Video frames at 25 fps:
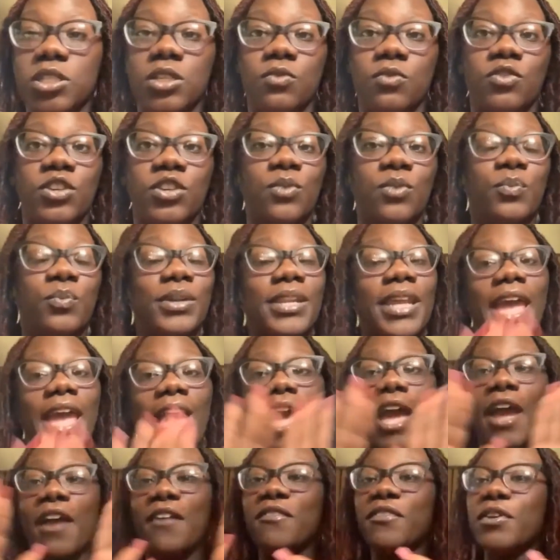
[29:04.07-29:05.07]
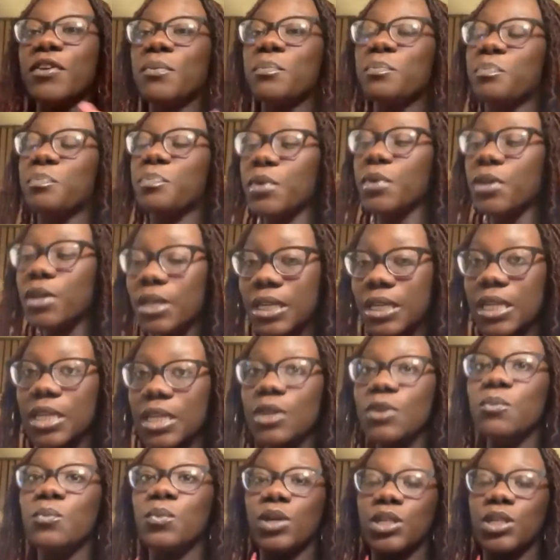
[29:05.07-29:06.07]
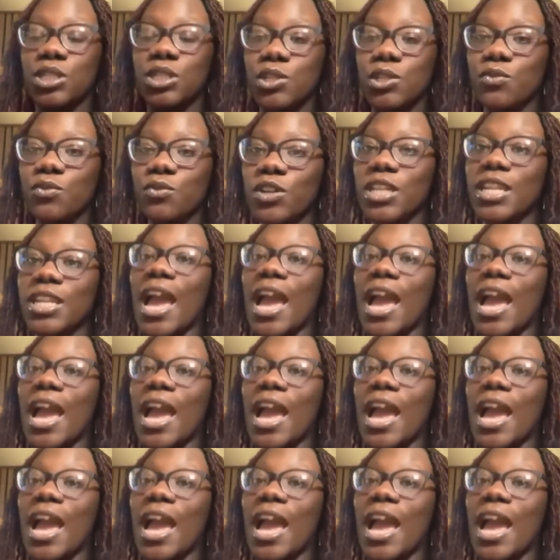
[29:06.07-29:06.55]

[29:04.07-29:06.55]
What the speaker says: read whatever book you want to read.